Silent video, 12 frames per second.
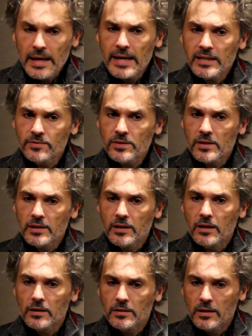And even there
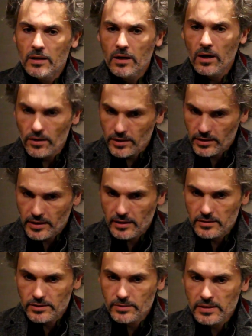are other
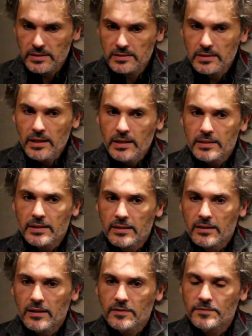countries
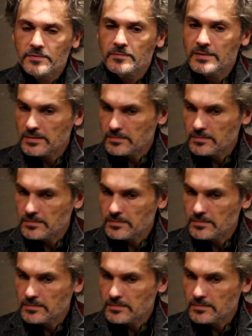that have